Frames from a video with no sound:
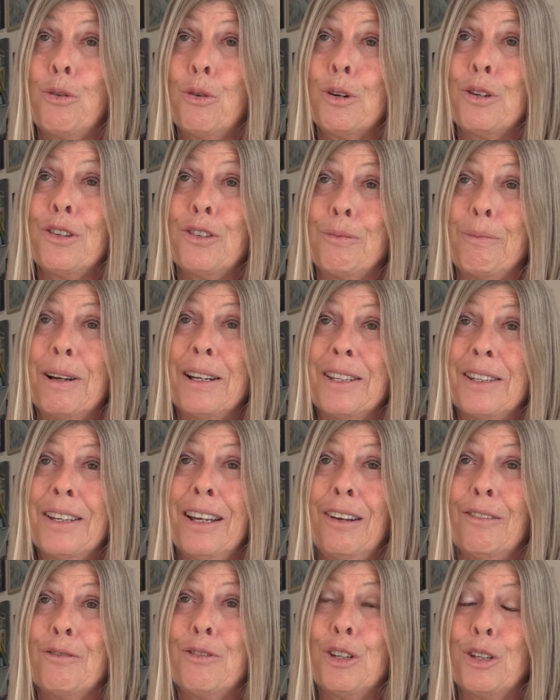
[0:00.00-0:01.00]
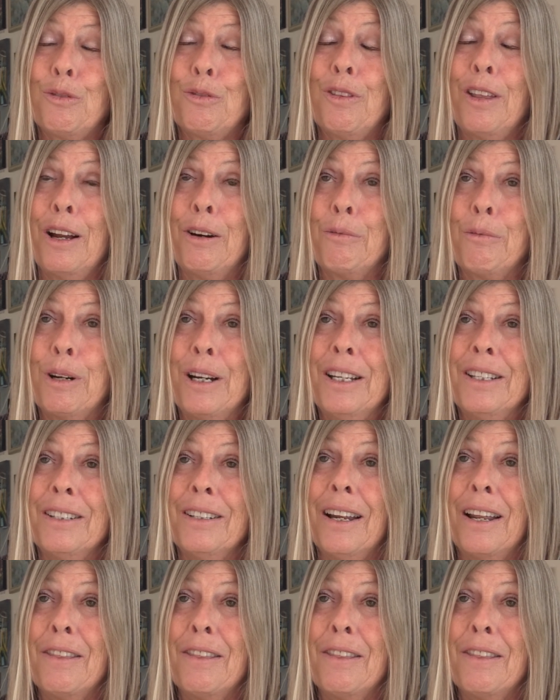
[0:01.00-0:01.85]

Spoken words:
courses myself, just for that reason.